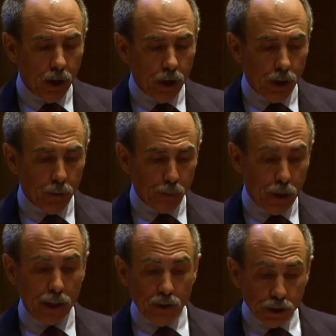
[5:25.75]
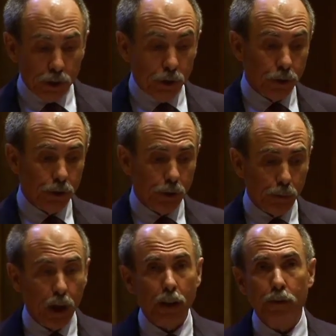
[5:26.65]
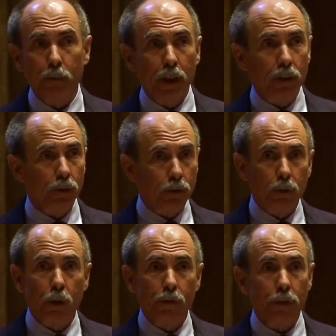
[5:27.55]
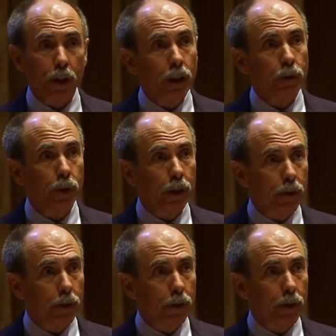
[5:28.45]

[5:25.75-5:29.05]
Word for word: uh, practitioners and policymakers across the country.